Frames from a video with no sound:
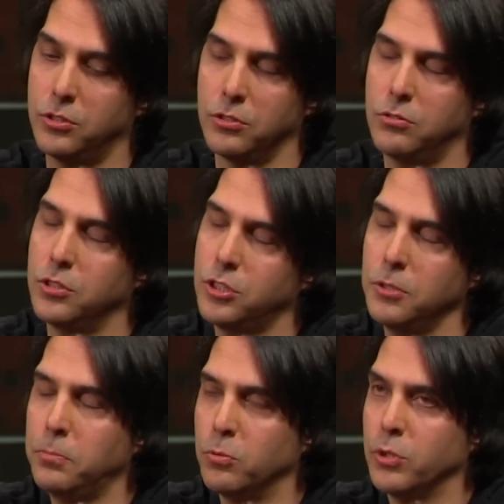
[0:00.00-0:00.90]
the, the
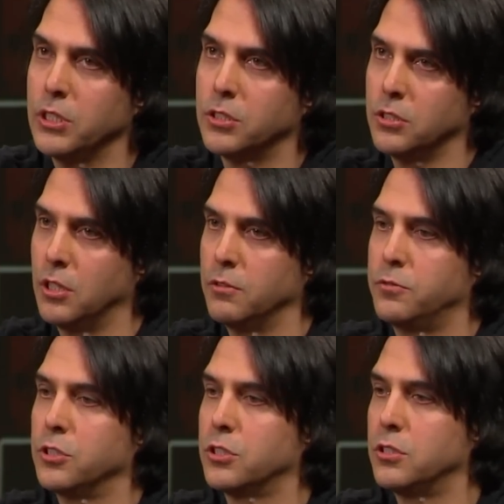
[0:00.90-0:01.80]
simple reason of
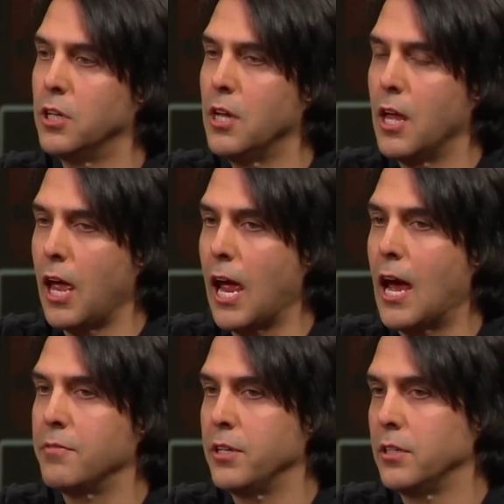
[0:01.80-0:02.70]
just
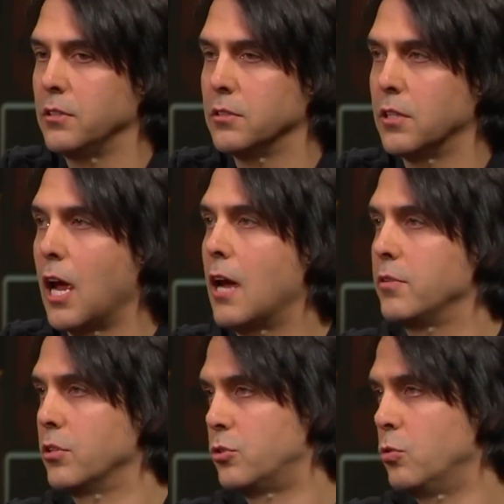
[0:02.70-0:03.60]
having
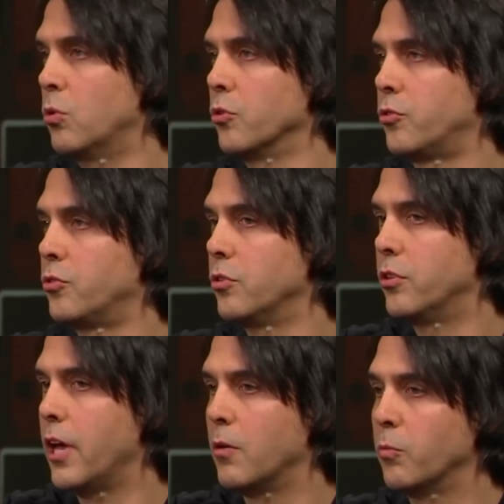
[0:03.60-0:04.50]
having the tools
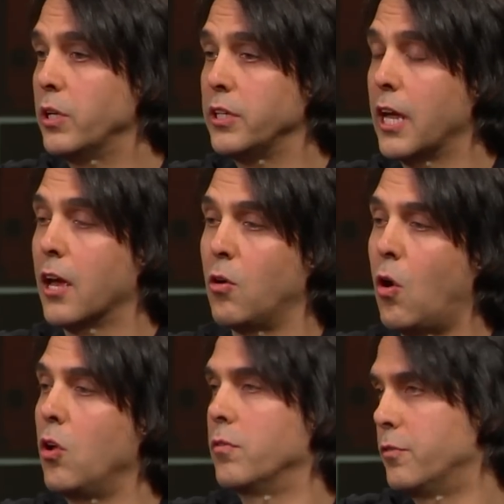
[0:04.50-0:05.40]
that really had
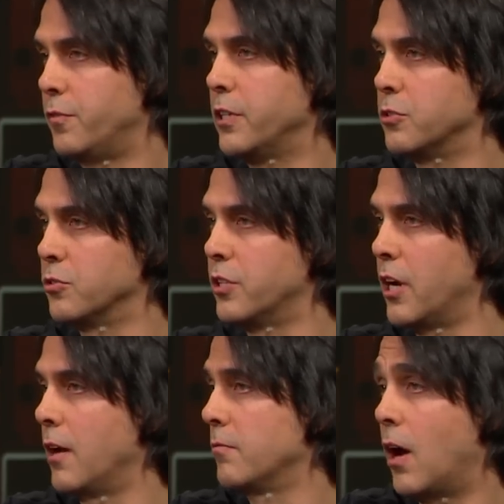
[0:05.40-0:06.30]
all of the features that
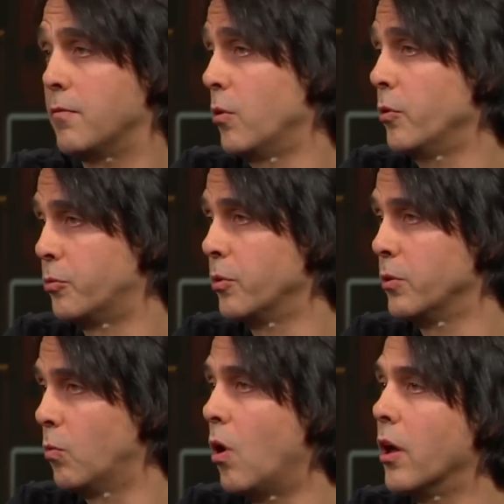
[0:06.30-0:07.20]
I've, I've always
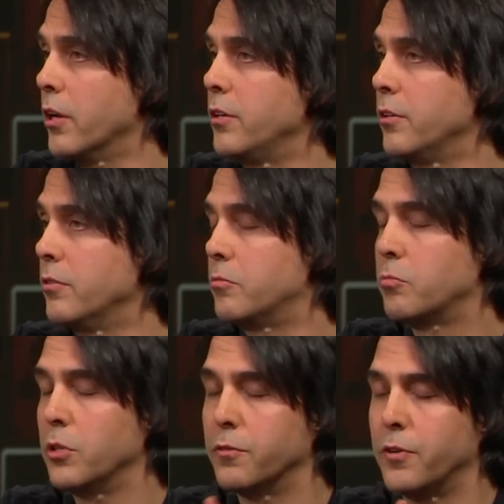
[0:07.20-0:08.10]
really wanted and mm.
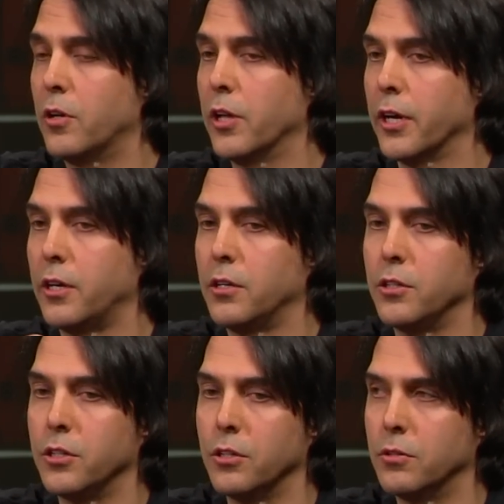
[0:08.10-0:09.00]
really felt like. So you
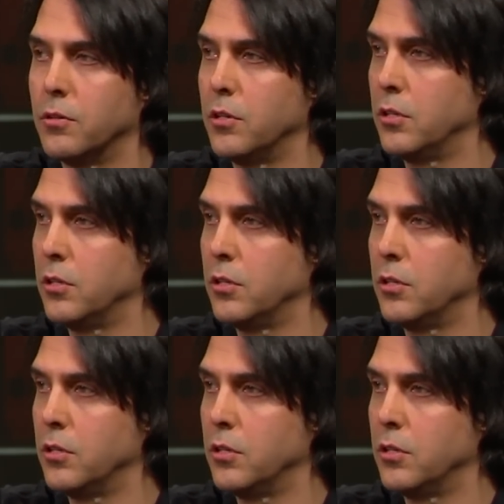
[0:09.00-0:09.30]
love know, the sound of